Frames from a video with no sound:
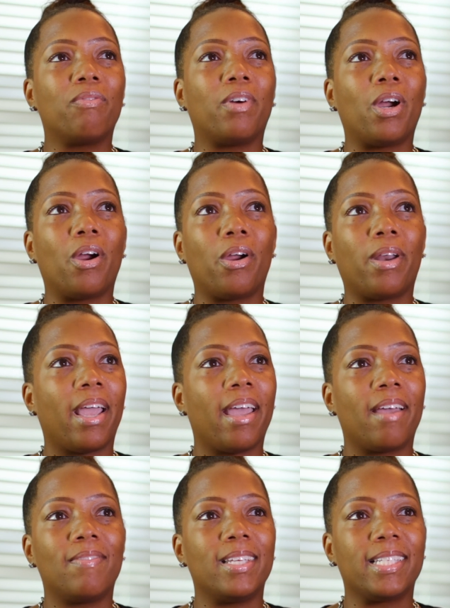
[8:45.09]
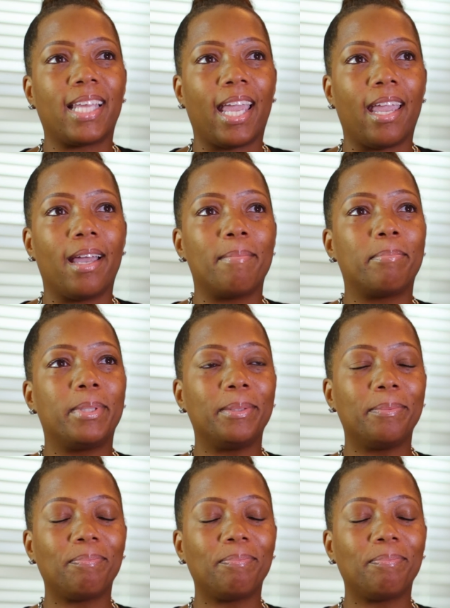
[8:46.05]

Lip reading: for her to have this camp,